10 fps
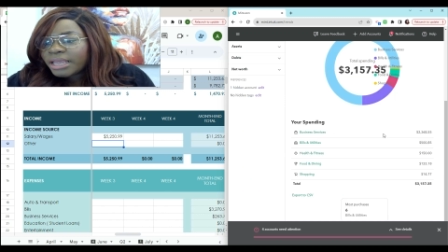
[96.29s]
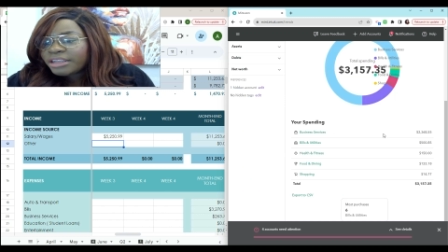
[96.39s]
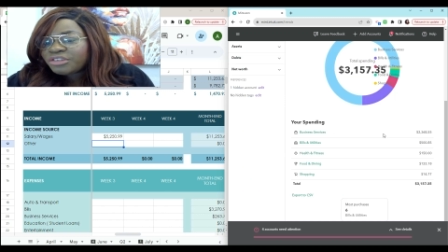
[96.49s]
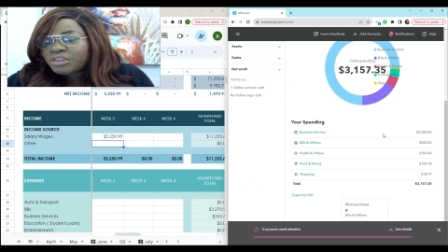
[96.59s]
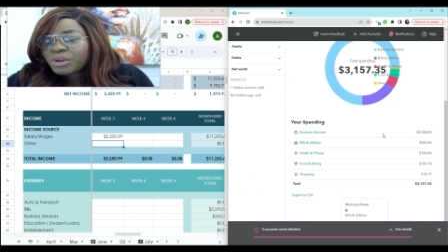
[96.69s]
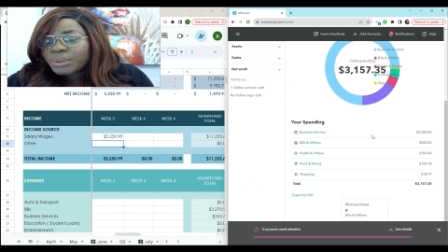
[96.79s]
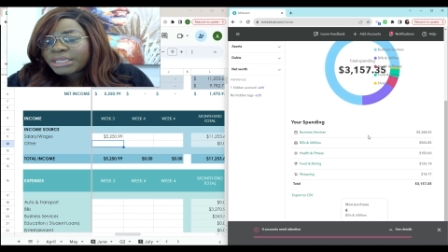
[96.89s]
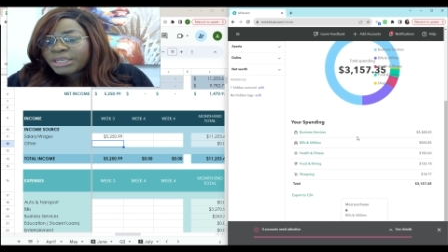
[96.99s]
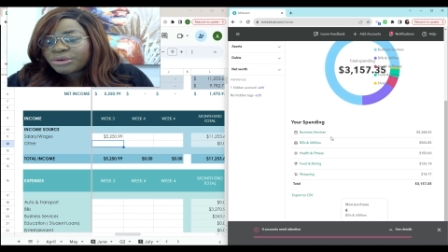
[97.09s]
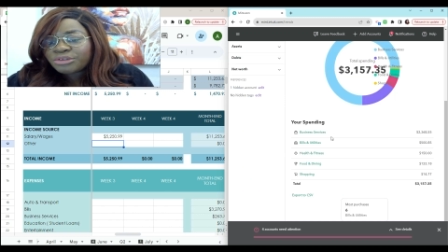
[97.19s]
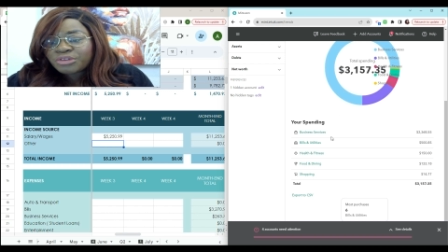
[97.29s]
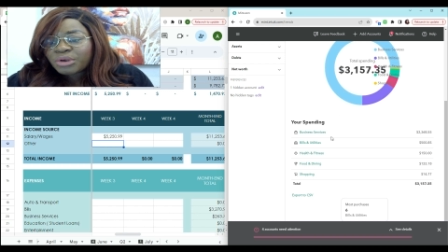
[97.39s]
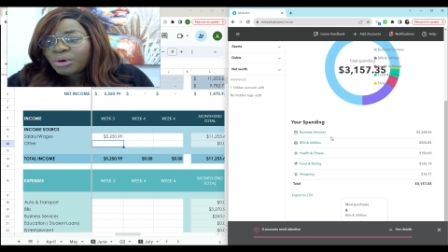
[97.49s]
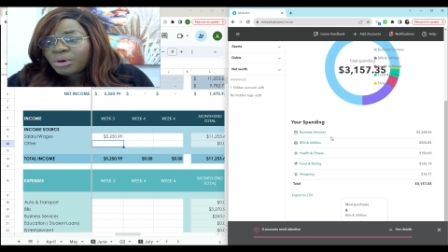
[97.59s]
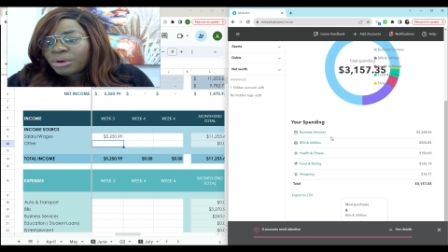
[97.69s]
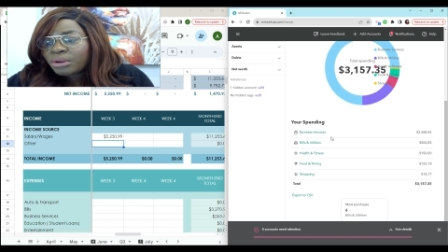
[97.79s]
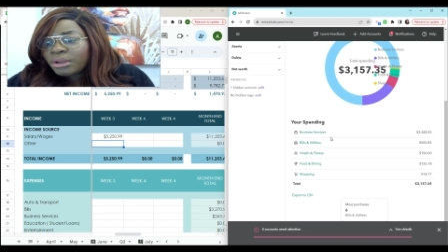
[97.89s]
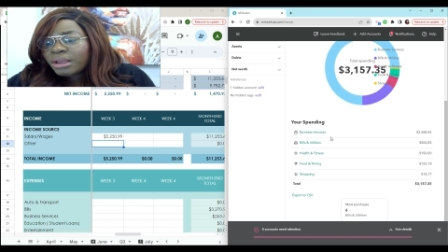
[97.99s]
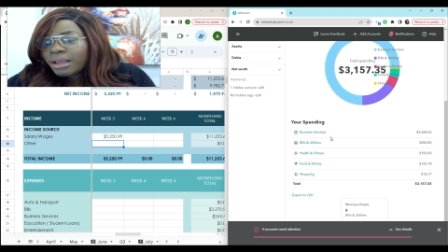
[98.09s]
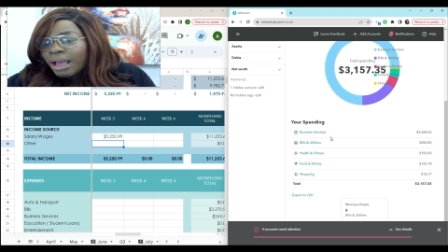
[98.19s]
Let's look here. So
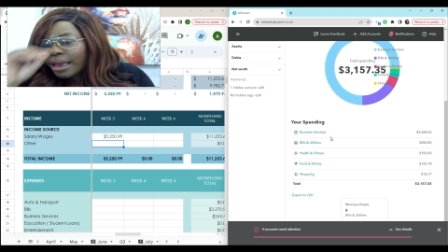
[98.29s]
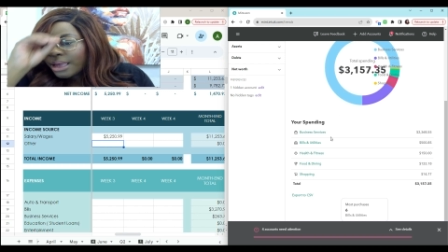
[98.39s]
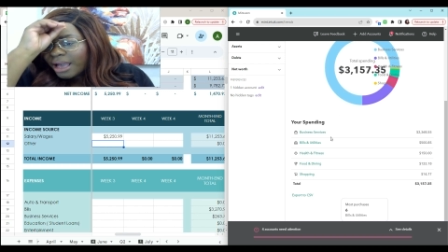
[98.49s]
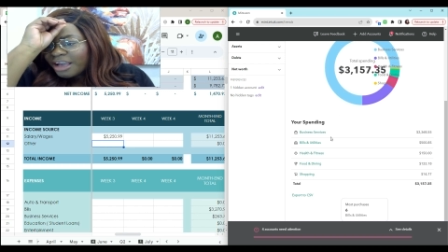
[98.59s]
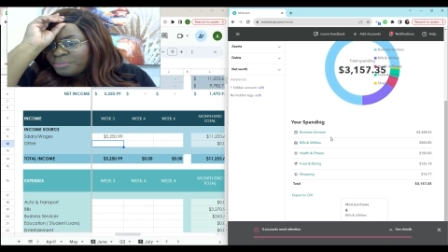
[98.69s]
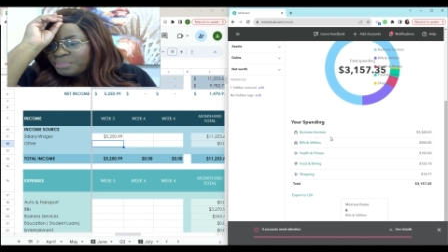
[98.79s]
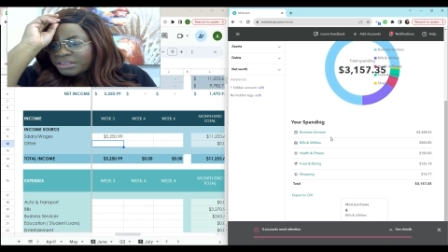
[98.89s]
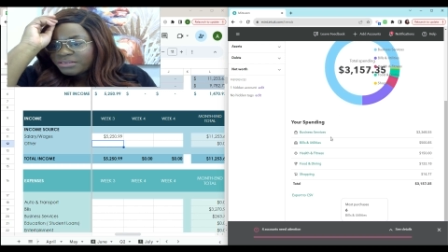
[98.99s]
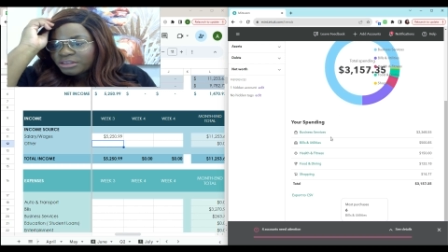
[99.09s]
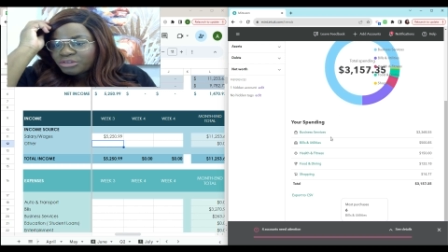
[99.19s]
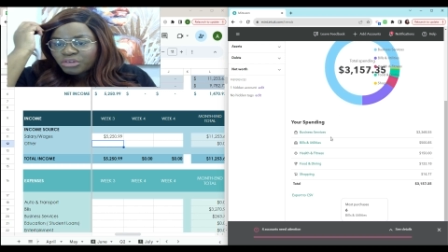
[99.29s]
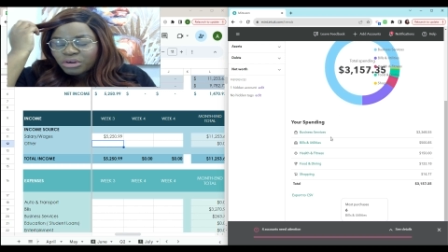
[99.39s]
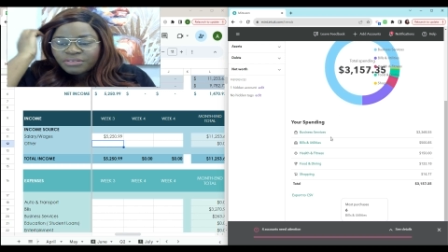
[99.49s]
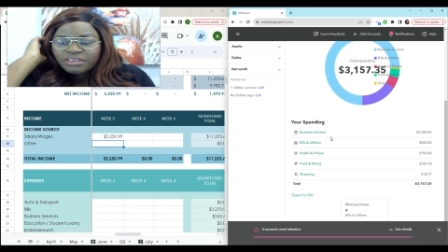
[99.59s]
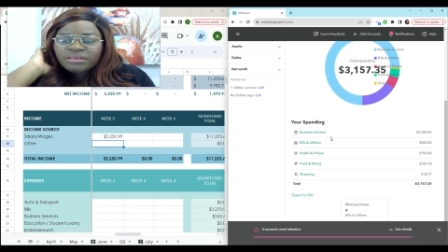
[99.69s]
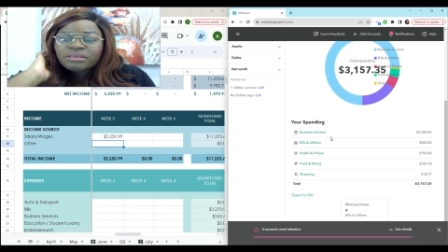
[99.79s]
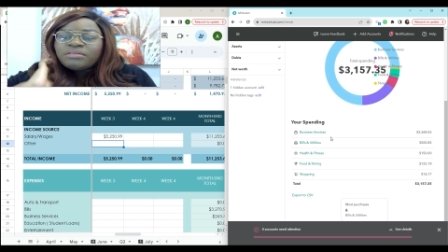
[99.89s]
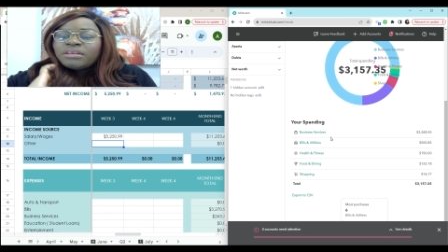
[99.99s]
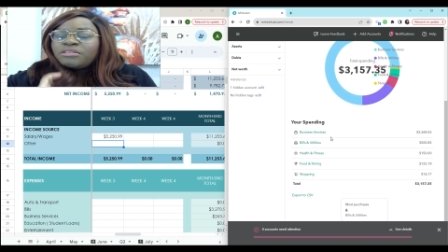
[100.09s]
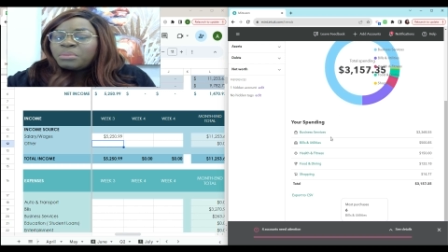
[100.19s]
I have business services
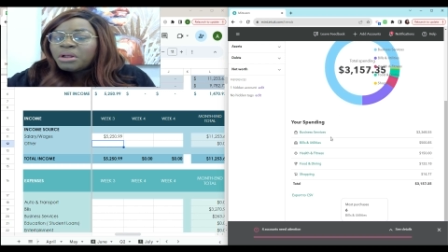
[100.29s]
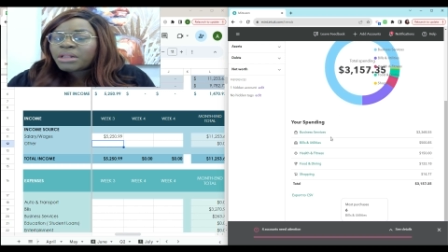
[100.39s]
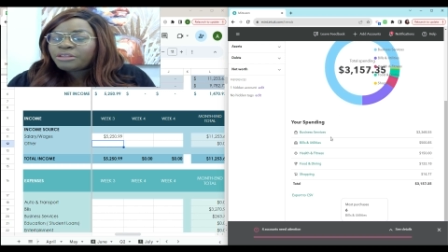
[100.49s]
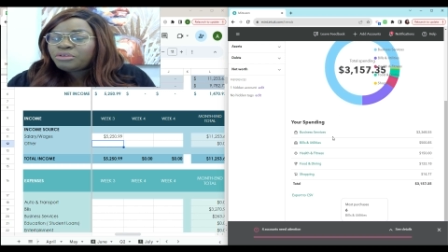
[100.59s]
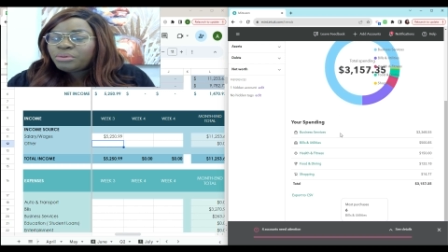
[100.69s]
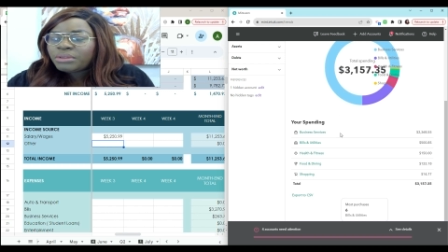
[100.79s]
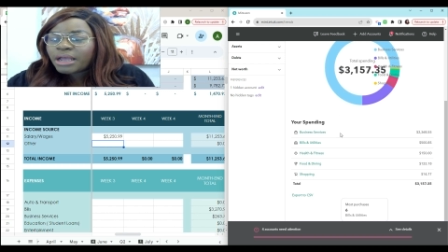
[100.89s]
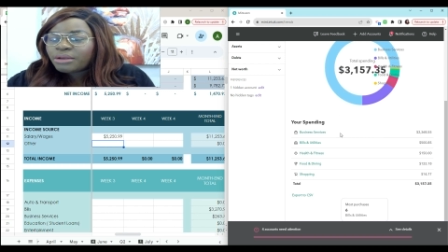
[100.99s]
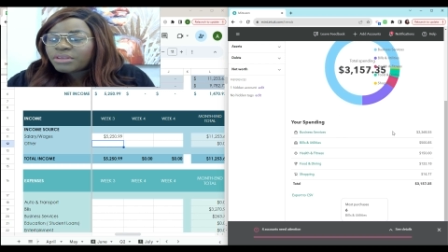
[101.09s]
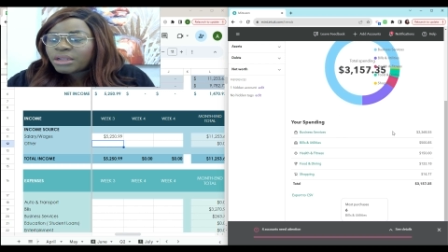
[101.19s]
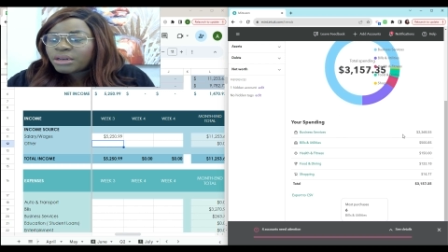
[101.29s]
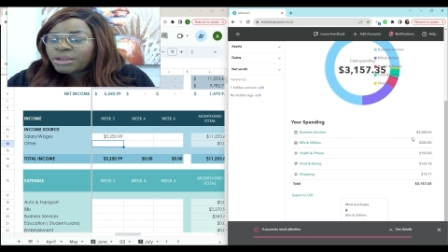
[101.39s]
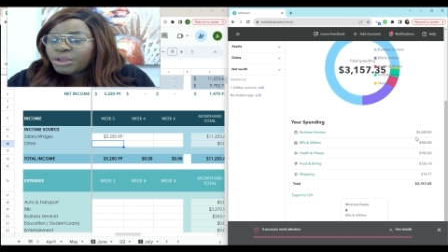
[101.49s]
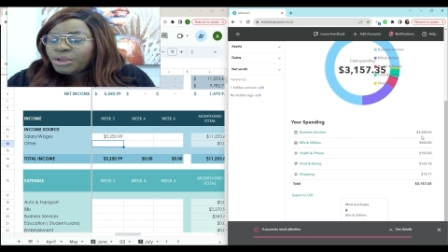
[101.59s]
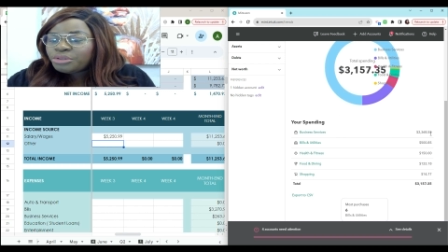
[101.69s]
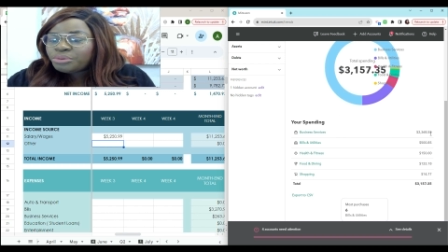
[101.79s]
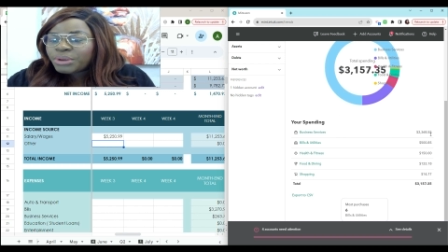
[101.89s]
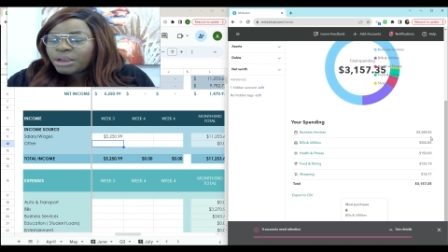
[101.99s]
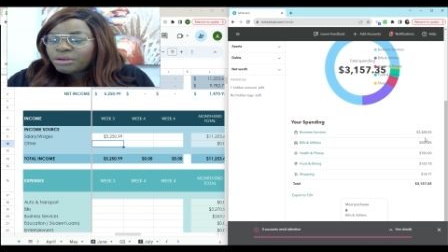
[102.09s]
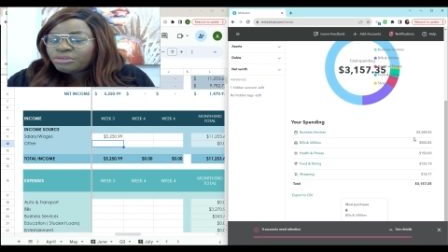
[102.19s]
this month at
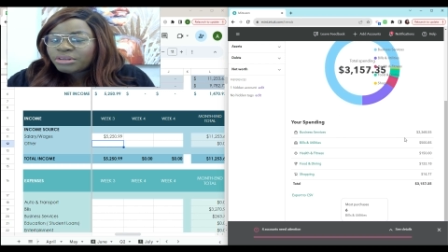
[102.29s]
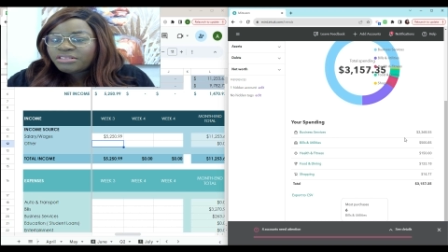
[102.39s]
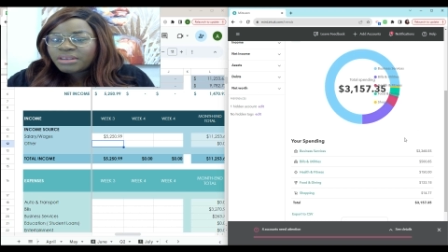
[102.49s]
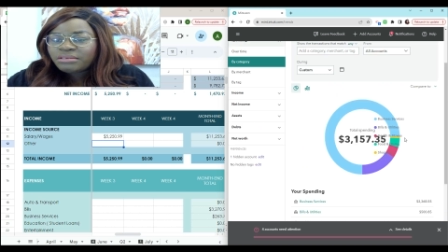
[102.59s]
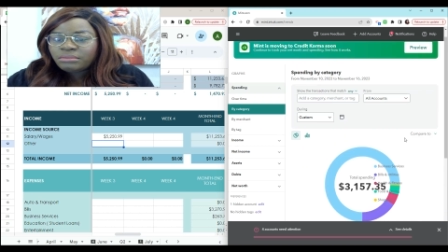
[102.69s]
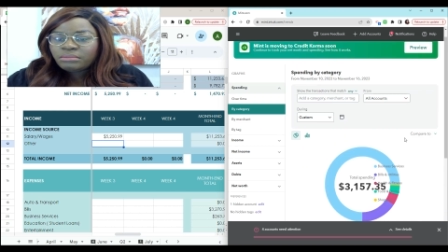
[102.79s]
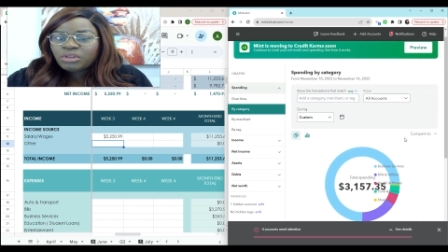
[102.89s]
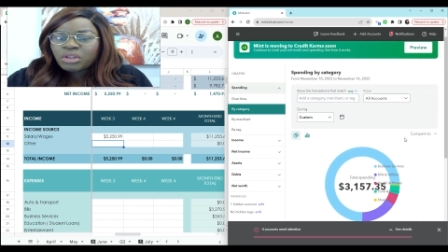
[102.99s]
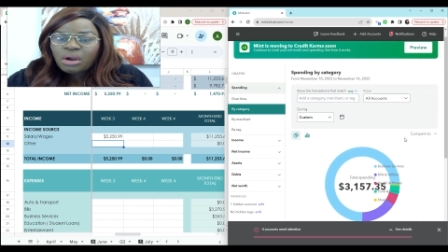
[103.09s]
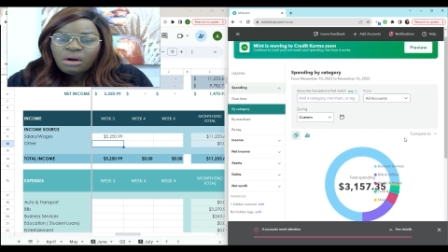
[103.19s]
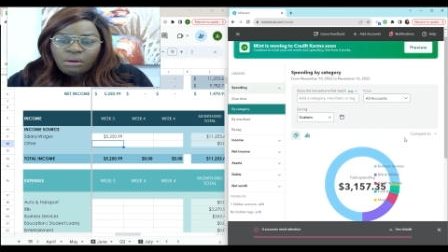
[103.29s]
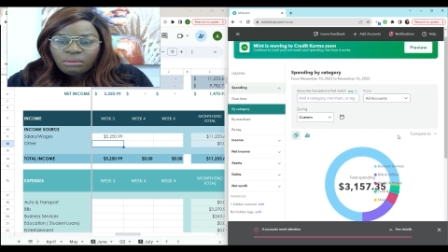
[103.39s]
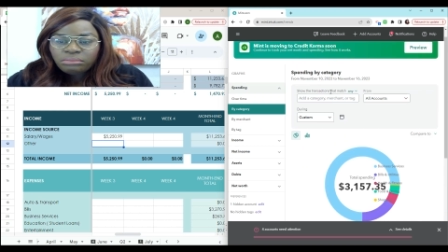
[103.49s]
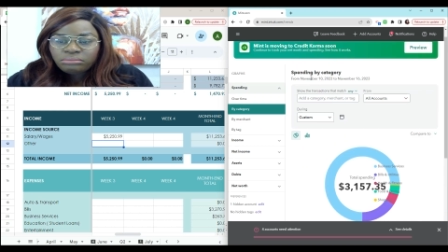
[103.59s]
$2,306. No.